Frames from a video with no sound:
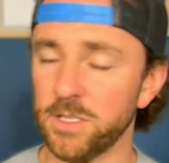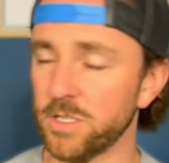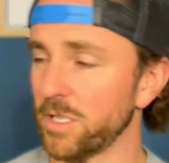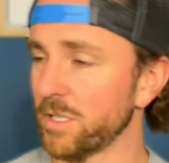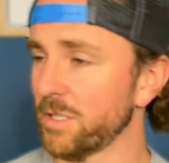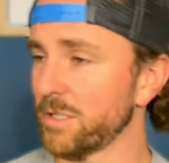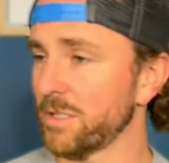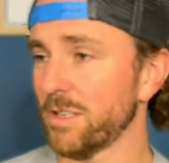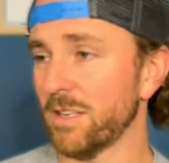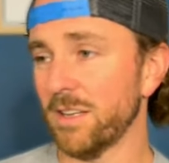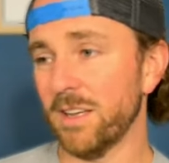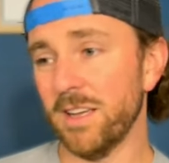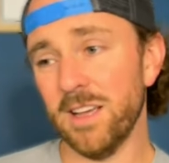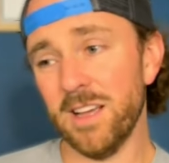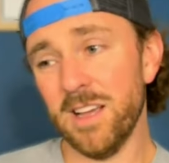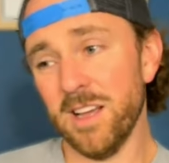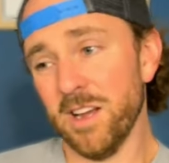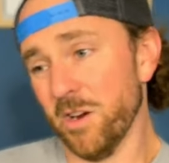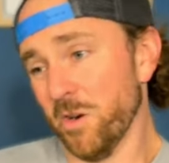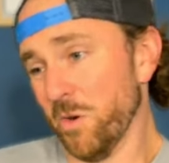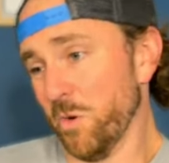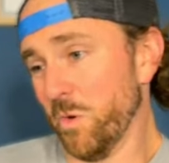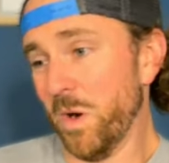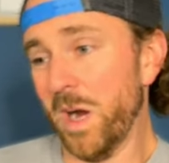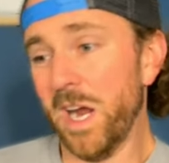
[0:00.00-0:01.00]
Just
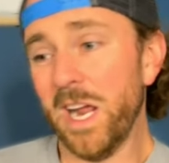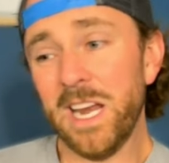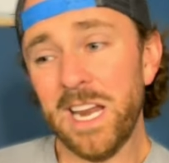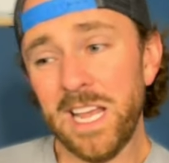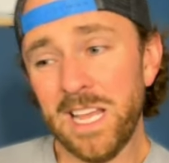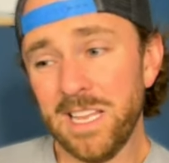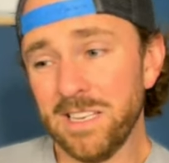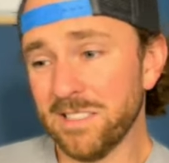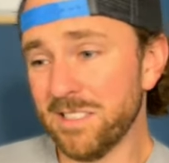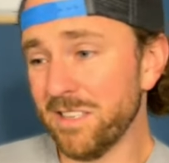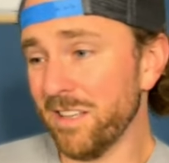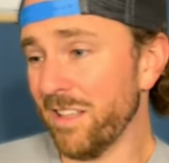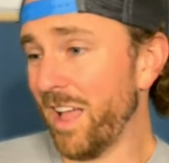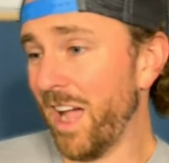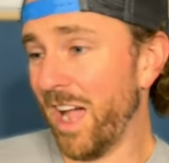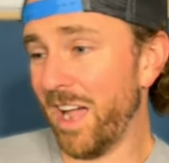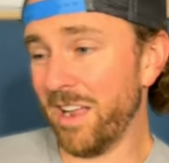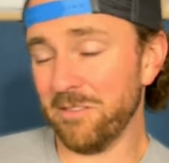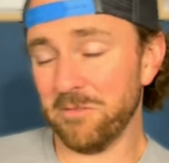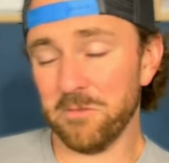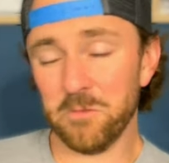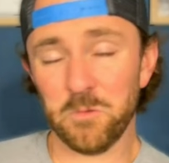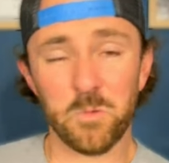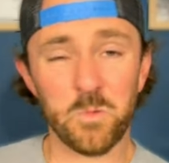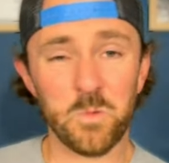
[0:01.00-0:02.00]
ran into
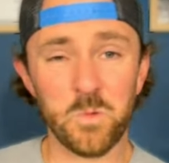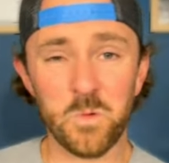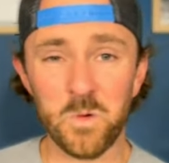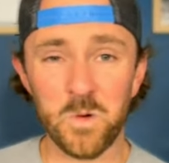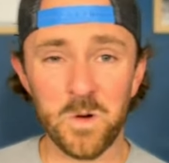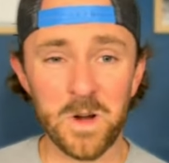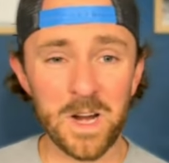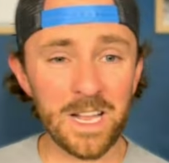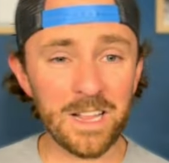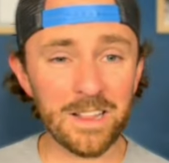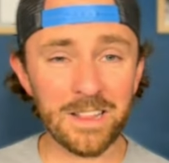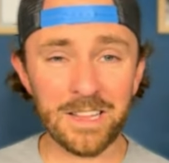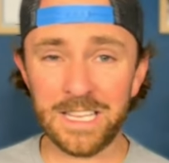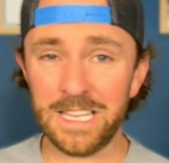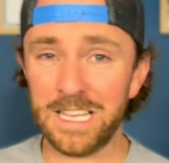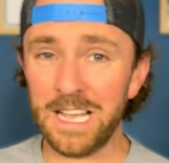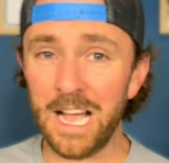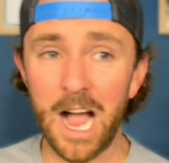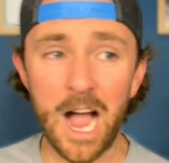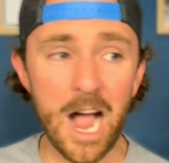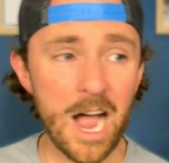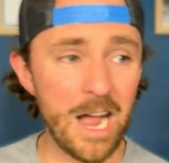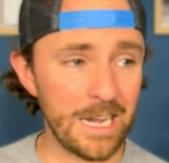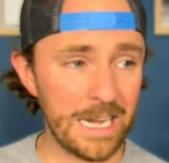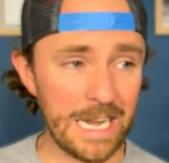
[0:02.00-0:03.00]
that really
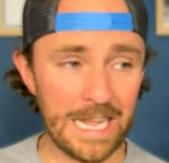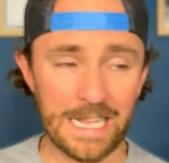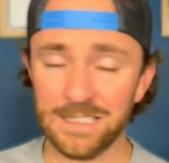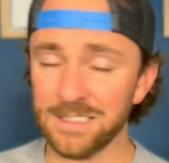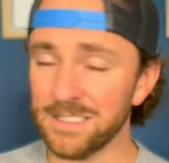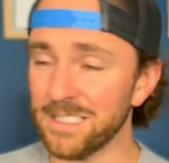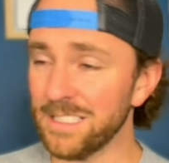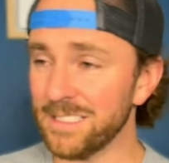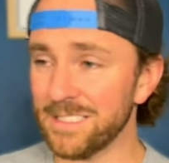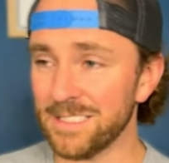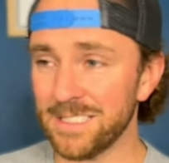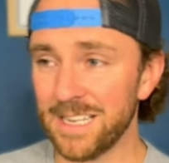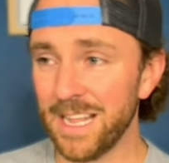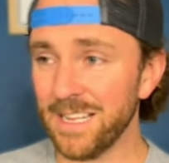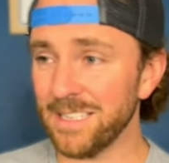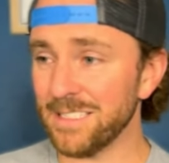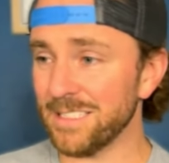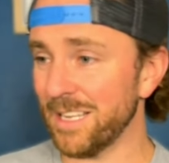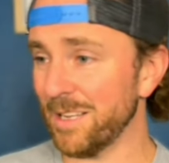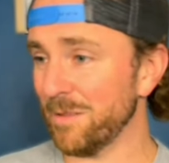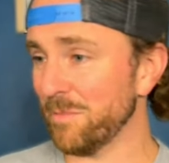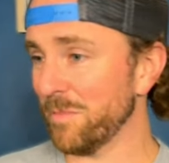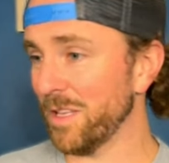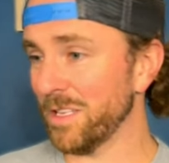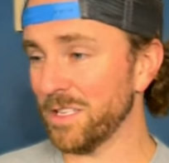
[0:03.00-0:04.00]
hot NC State
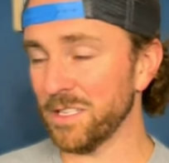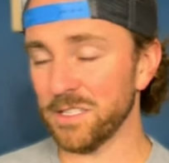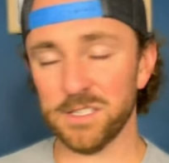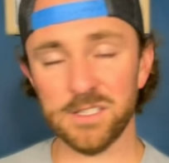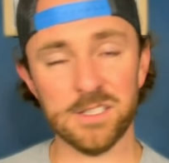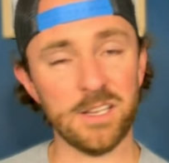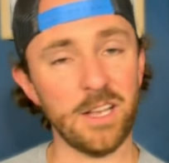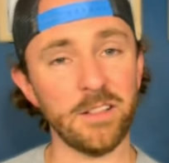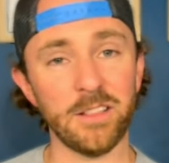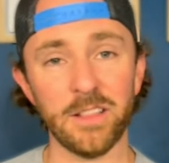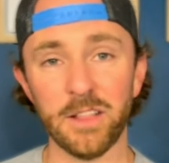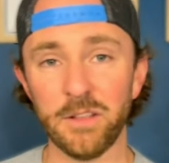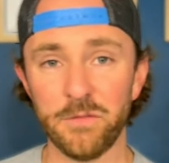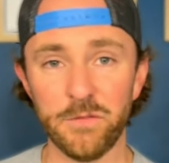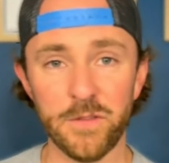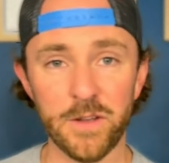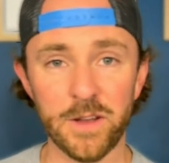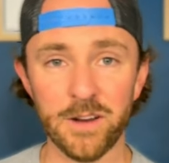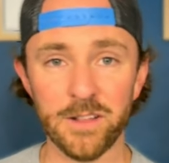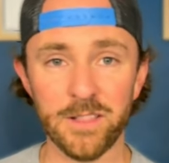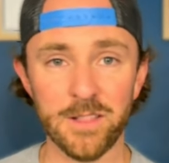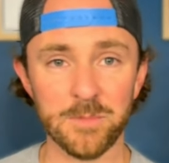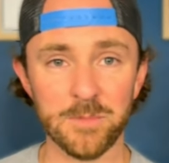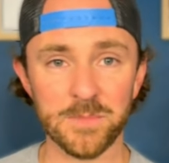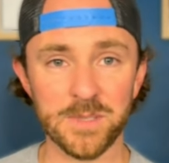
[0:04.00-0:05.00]
team that just suddenly
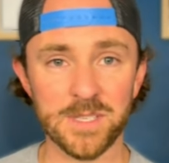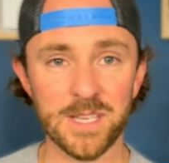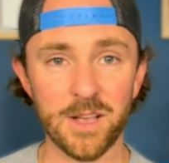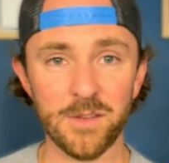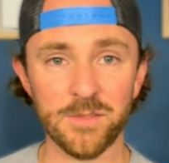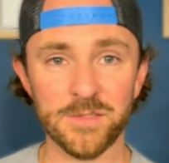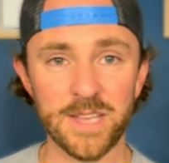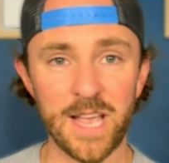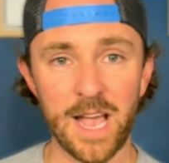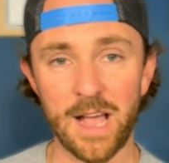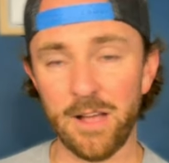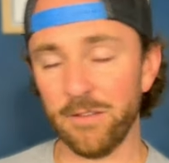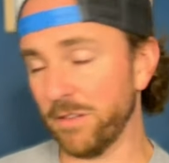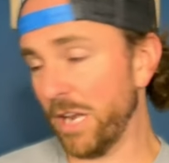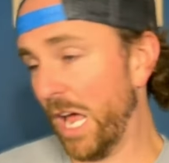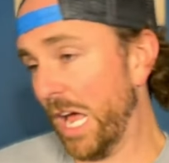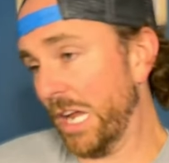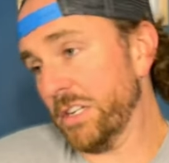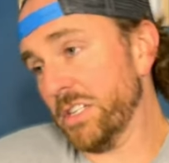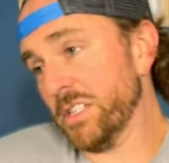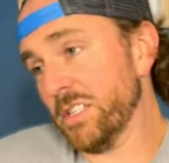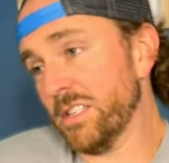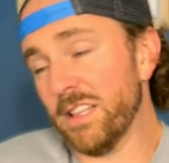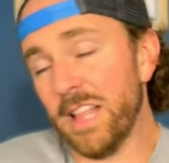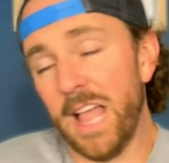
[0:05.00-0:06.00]
figured themselves out, not
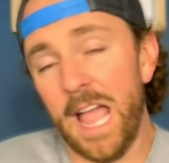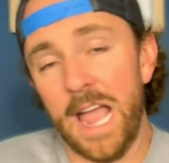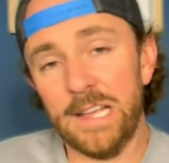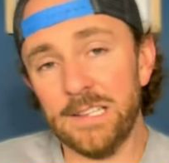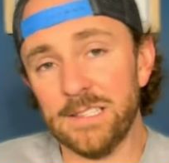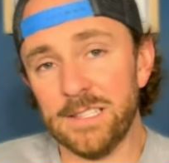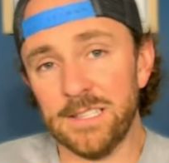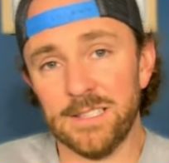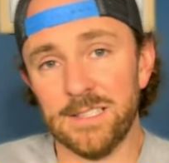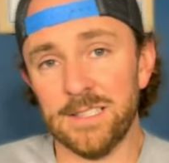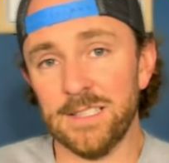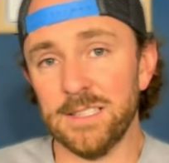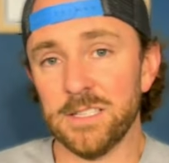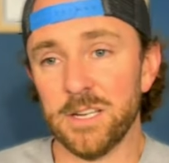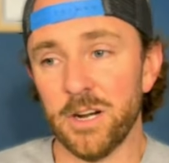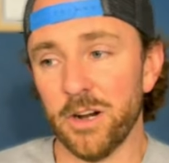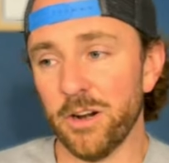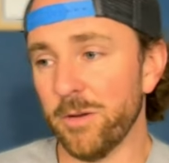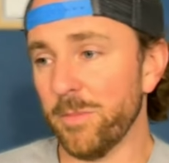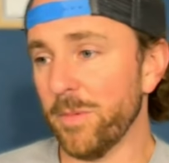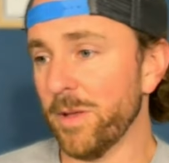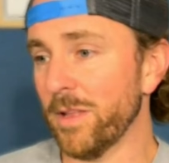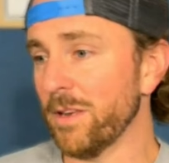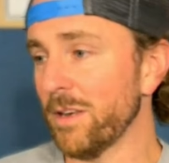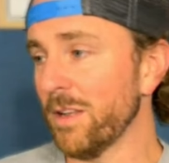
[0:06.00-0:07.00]
just in the ACC
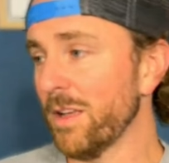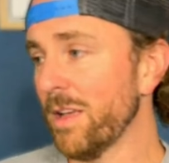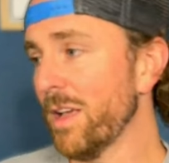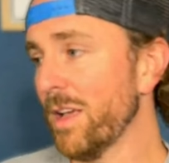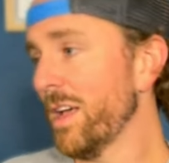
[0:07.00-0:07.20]
tournament,